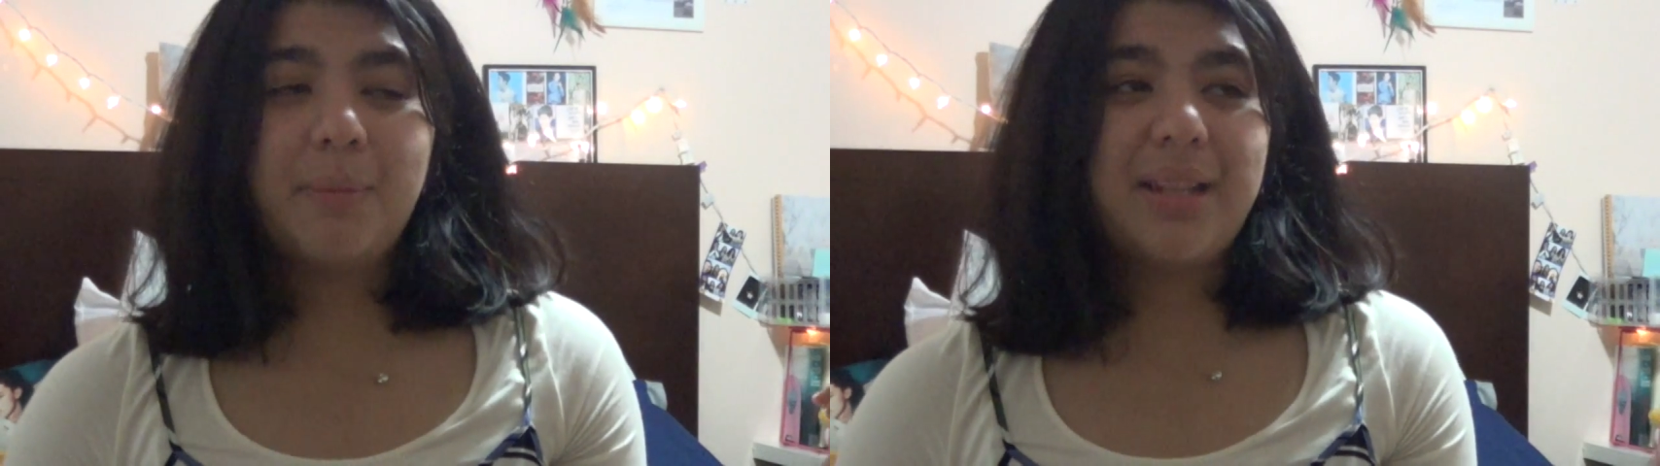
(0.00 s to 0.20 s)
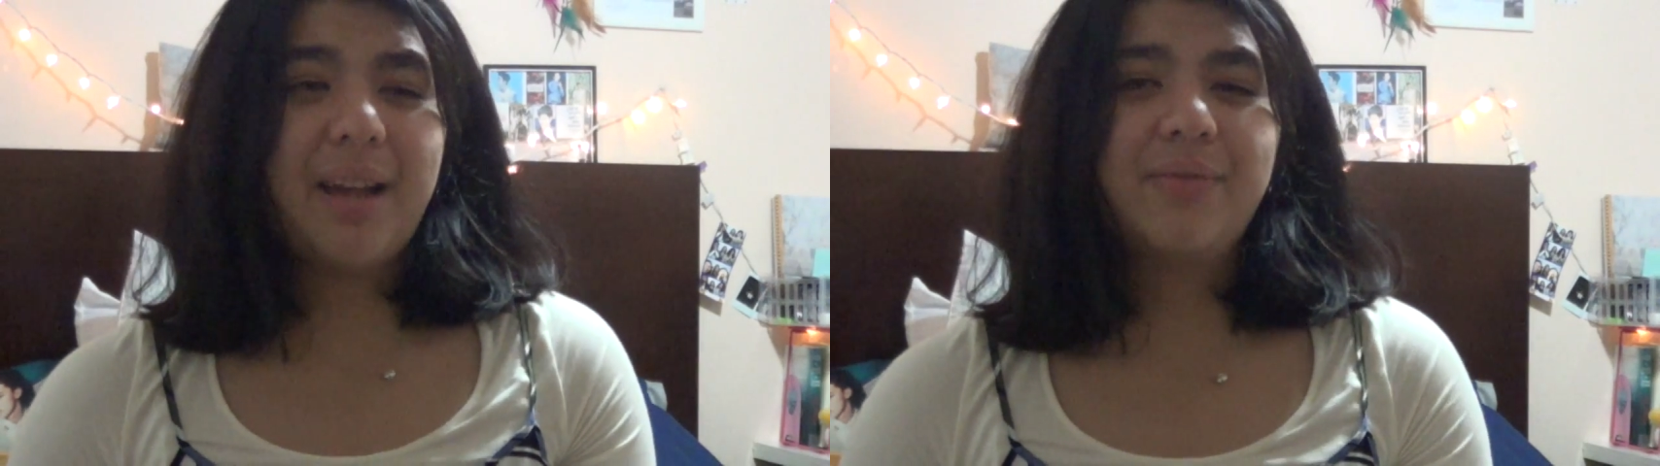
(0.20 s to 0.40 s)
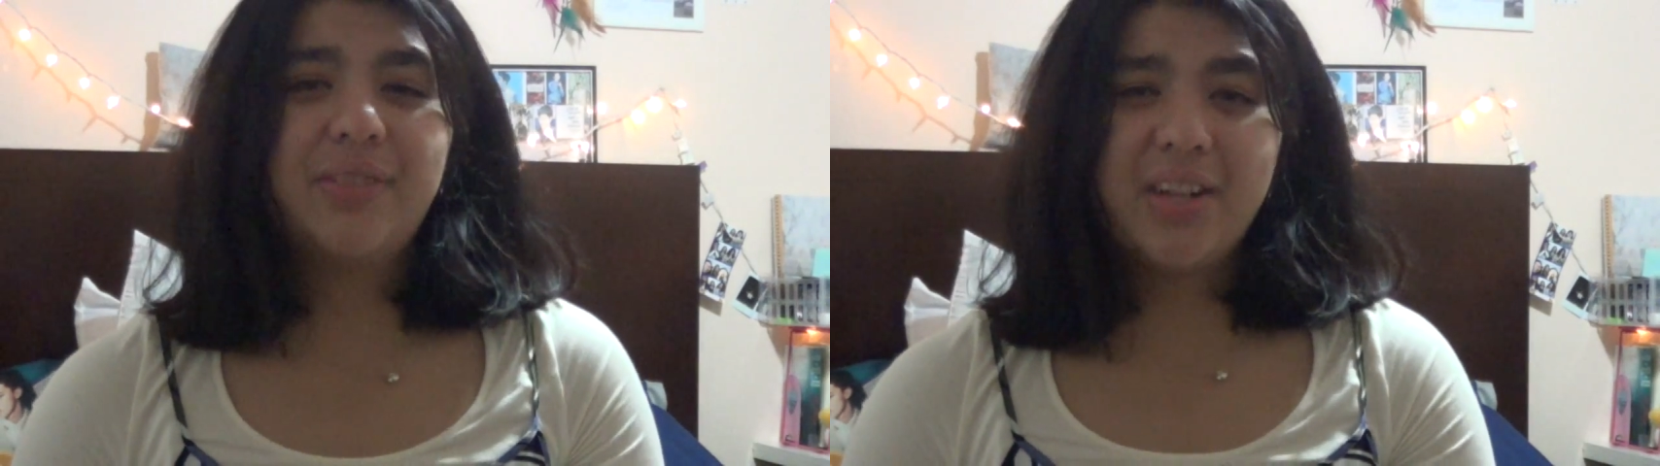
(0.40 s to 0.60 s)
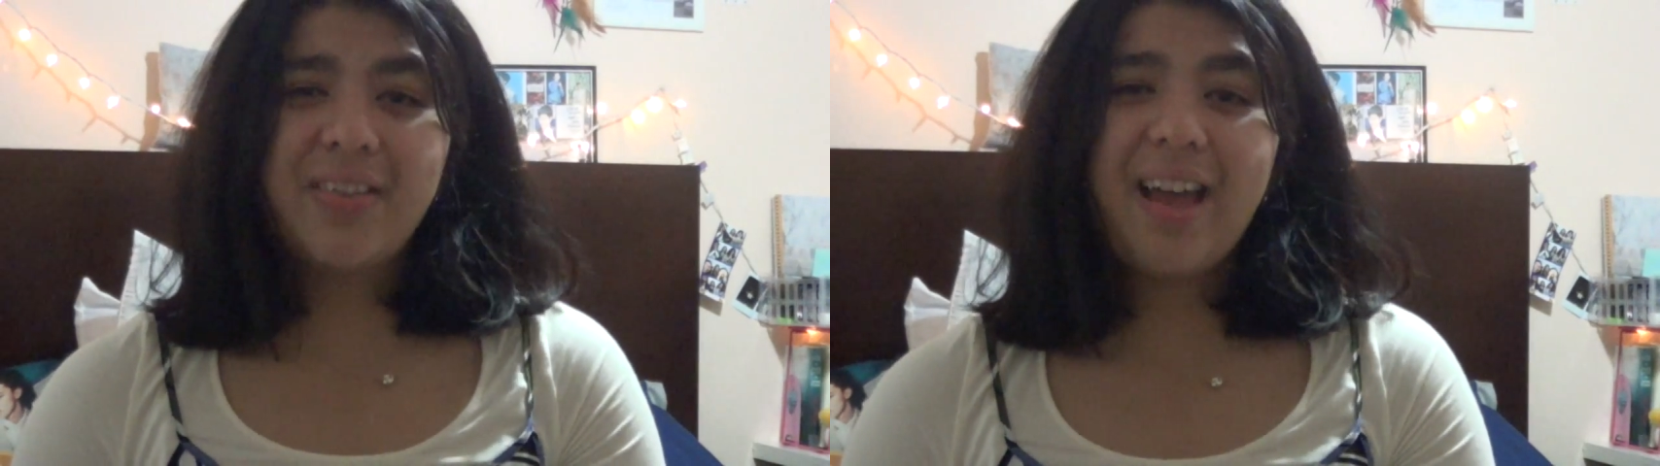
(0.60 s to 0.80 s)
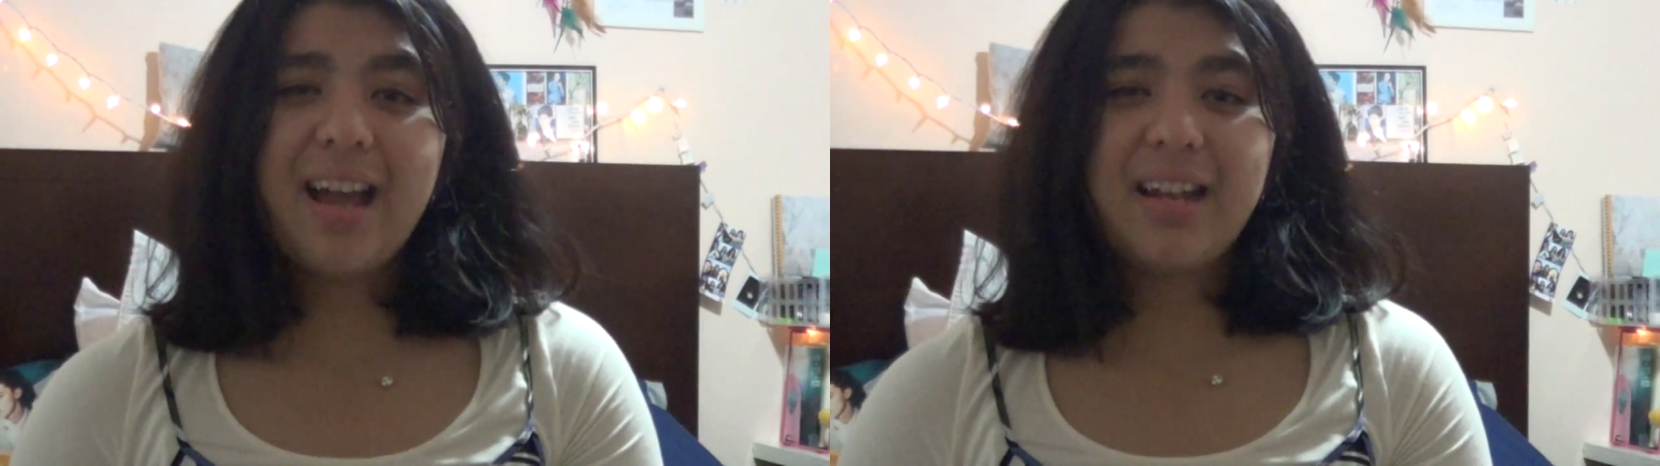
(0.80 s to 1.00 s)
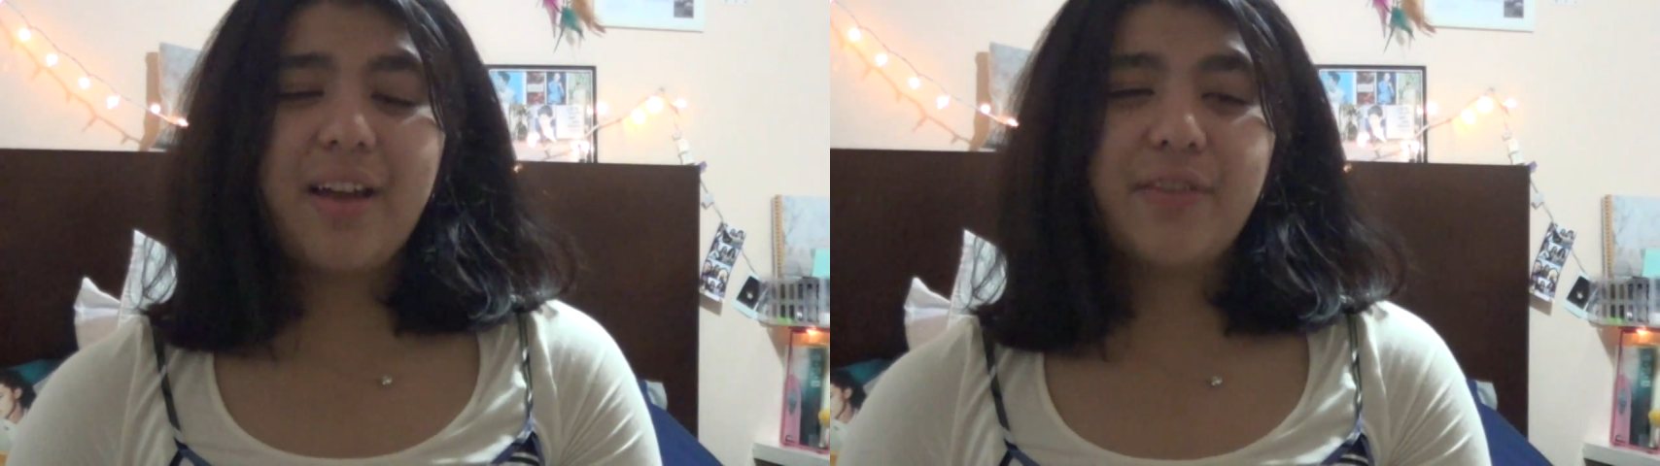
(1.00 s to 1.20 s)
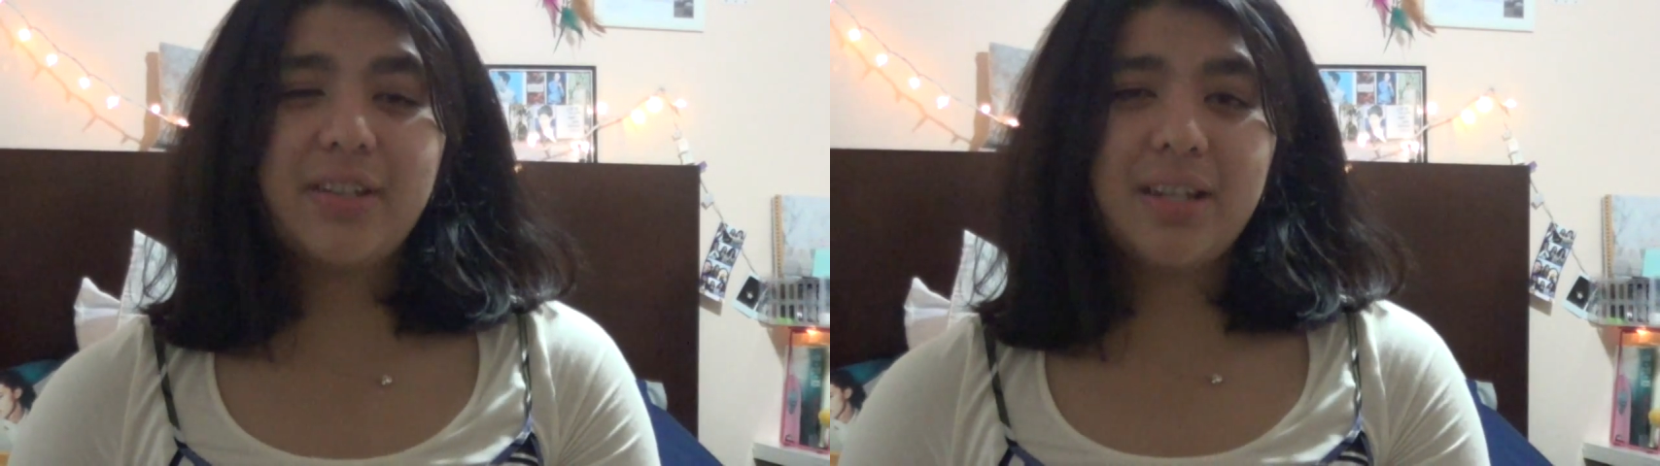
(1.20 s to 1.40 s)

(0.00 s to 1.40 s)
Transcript: I mean, I've done that ever